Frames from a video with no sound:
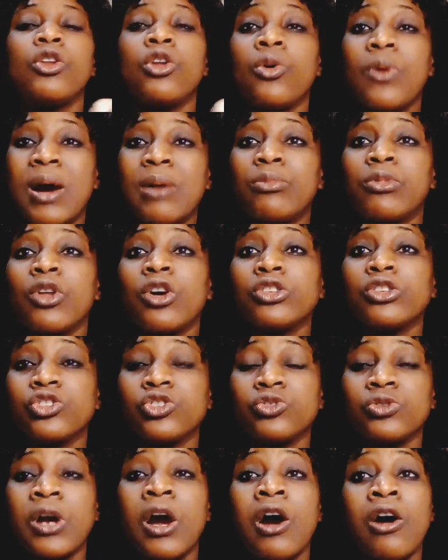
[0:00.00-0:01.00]
Lower blood
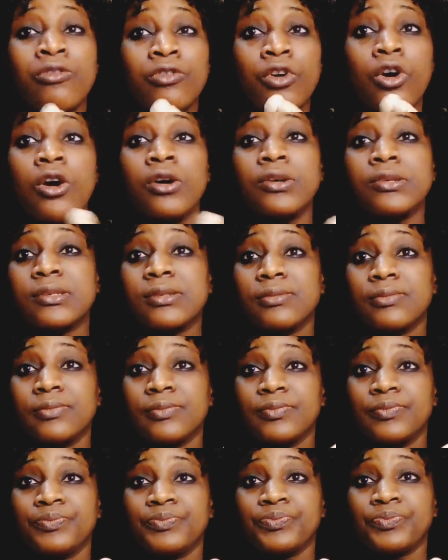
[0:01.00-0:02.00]
sugar, of course,
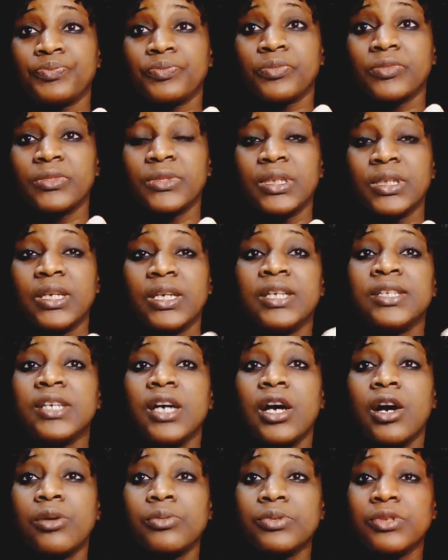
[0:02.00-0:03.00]
it
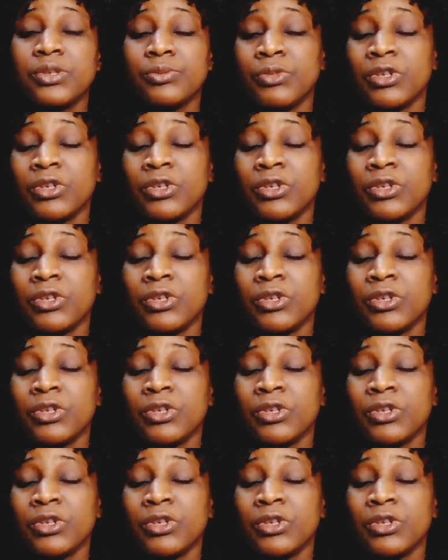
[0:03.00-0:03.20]
helps